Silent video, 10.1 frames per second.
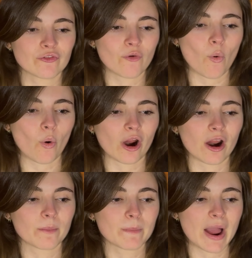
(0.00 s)

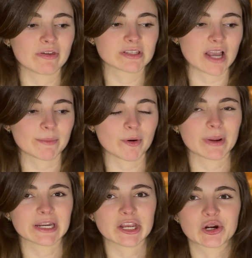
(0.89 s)
for by the time our
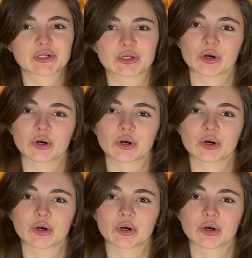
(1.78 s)
main character